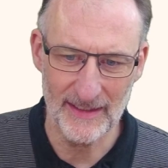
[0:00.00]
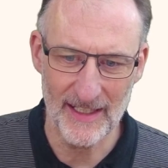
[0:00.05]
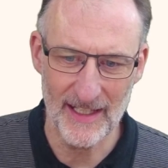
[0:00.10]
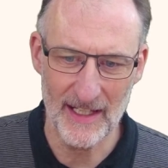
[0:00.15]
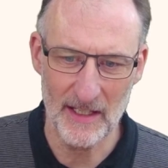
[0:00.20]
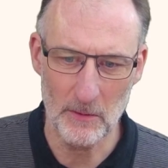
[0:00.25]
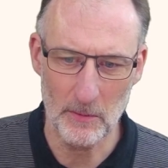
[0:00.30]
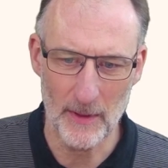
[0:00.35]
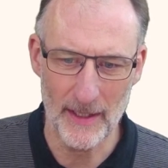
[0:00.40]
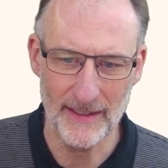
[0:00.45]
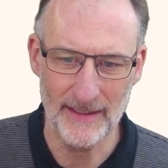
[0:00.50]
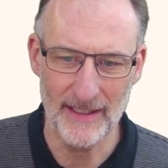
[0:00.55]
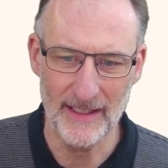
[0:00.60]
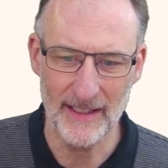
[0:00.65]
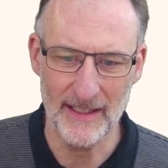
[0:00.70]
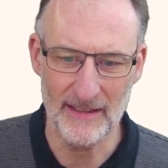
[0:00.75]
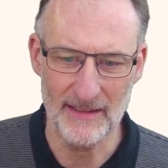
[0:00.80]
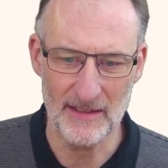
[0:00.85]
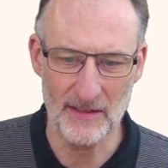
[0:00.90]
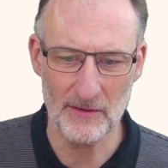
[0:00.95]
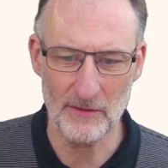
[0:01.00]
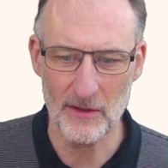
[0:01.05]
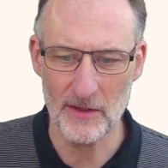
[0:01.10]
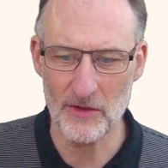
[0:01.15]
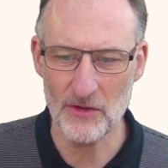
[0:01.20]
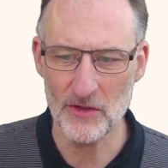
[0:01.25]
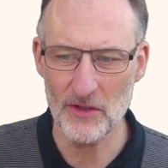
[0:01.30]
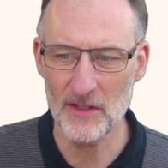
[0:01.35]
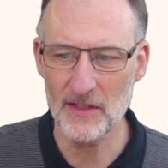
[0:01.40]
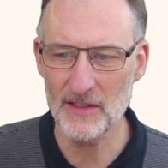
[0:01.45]
a writing
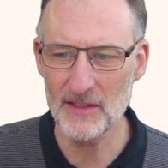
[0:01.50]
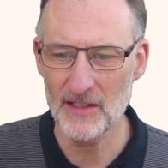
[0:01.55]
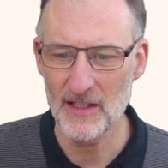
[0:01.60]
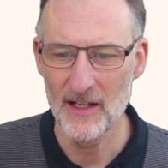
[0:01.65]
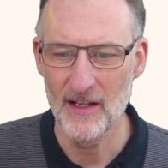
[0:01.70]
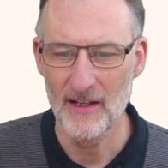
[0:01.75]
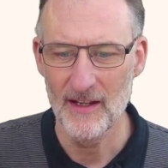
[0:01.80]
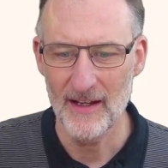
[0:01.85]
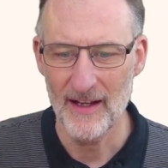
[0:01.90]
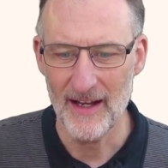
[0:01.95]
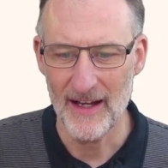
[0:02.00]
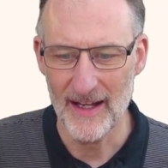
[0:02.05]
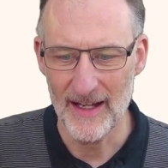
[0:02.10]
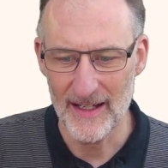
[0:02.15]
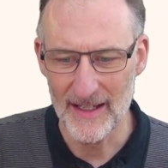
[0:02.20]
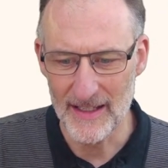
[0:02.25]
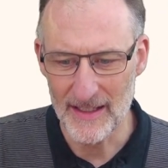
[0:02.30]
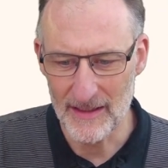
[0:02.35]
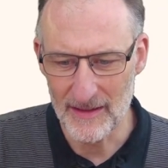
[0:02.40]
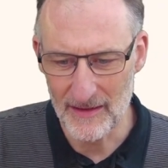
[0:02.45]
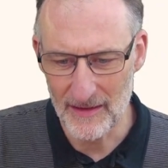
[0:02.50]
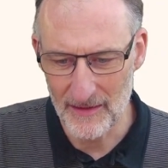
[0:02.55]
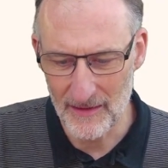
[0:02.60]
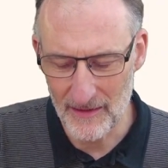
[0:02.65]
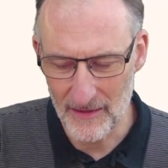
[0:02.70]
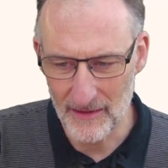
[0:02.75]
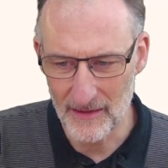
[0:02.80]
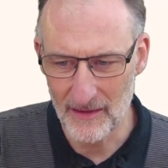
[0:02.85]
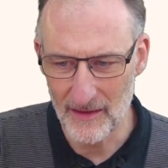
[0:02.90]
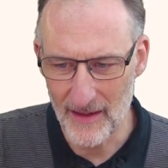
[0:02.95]
instructions. I
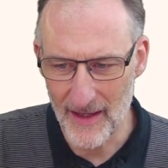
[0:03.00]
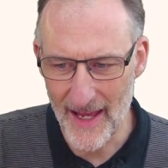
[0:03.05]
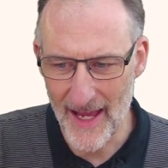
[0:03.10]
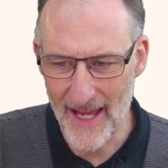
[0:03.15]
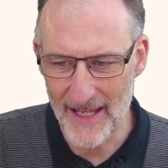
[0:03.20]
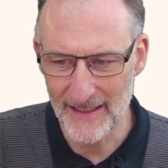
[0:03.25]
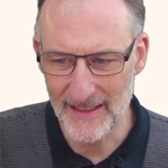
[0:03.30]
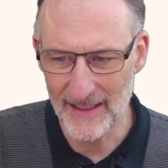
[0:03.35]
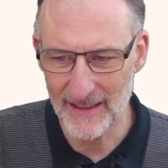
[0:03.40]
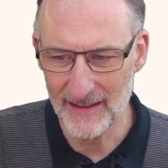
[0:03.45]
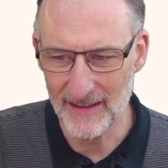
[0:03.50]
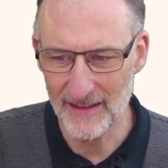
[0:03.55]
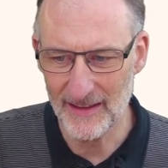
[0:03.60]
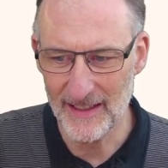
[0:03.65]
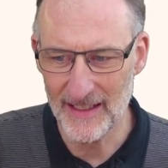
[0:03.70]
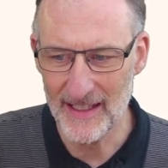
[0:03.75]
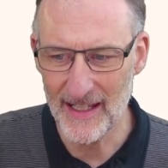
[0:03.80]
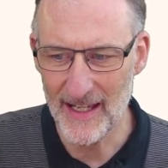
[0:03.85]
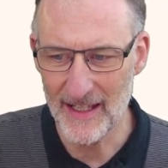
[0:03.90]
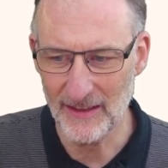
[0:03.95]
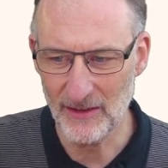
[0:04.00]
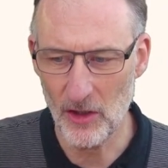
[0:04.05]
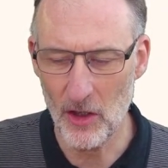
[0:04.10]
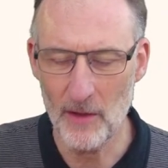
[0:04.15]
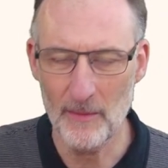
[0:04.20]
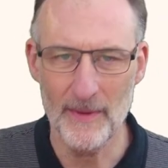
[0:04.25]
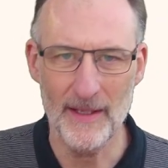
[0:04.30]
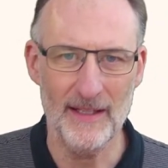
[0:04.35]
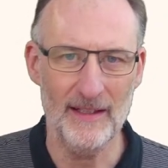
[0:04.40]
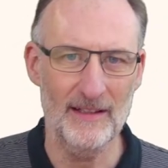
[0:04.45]
added the
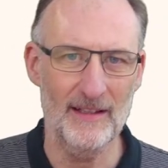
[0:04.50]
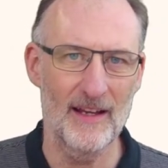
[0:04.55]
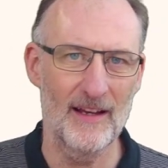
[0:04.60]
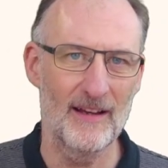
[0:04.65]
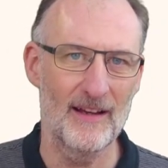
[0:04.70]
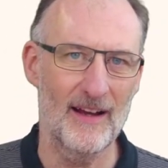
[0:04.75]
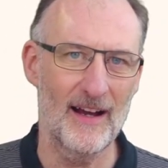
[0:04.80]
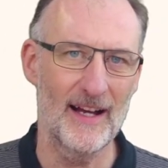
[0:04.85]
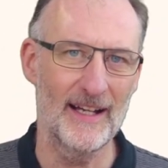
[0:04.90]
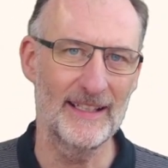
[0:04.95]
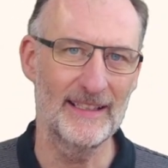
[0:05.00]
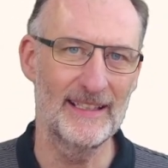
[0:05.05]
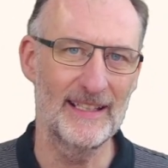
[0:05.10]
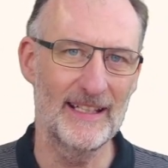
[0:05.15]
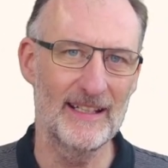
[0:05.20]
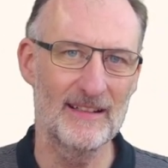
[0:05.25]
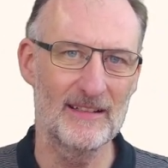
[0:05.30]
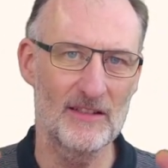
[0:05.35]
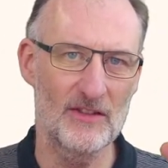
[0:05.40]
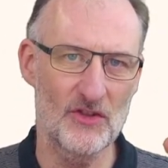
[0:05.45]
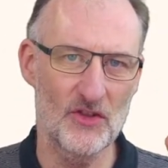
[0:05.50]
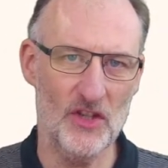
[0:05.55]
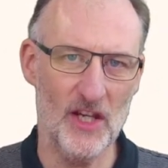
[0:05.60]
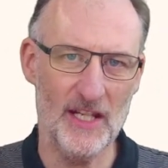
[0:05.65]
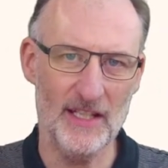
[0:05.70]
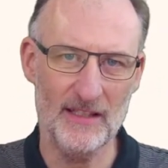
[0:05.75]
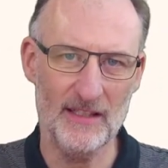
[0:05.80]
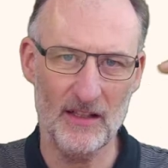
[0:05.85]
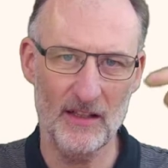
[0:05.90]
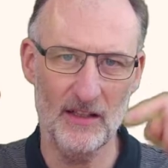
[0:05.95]
atomic ideas
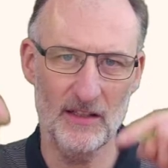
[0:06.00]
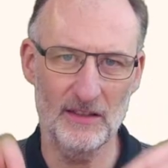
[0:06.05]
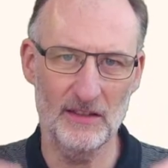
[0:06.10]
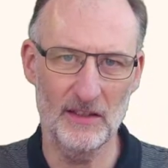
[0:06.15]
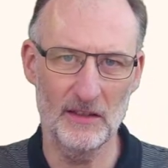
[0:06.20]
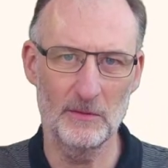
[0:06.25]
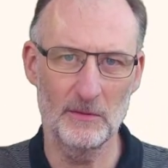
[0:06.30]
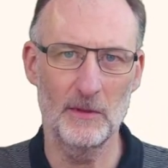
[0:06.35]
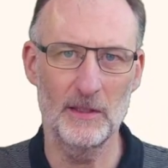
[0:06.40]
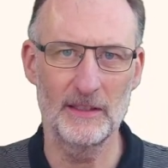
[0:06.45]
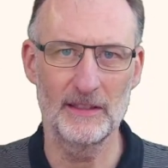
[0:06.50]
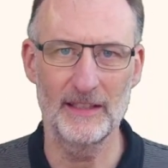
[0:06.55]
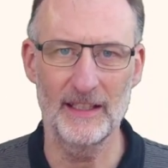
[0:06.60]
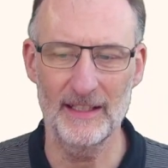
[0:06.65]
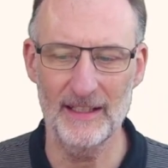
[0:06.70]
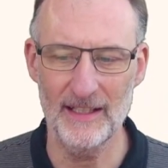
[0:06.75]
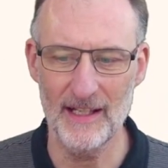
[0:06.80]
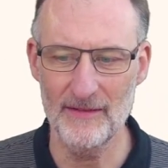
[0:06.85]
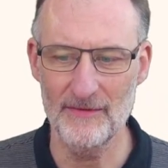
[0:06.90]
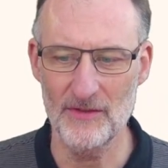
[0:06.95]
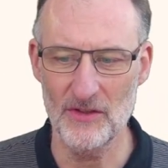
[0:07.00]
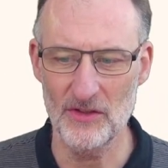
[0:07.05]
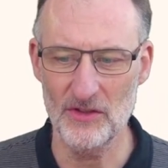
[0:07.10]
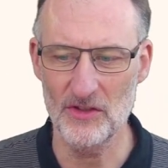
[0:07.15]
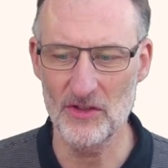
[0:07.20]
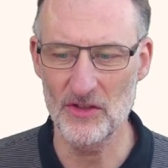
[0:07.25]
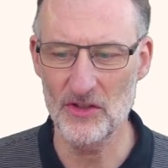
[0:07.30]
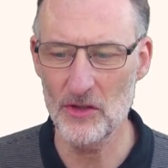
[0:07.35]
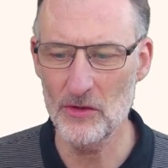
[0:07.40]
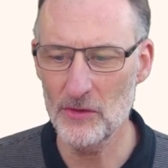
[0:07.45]
JSON, the one that I've
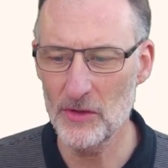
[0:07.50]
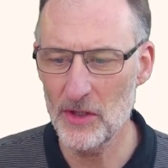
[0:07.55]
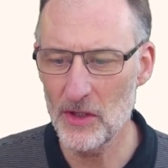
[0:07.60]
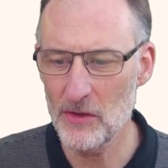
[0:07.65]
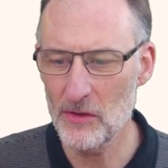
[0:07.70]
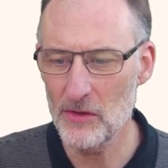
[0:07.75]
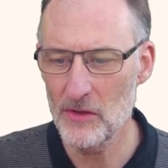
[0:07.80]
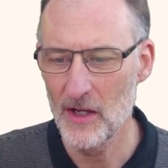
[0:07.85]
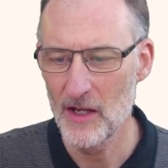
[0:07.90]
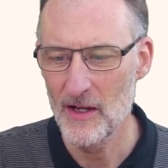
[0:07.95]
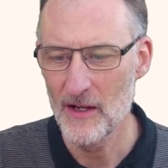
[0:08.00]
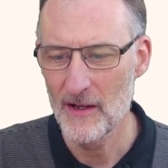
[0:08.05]
just shown you.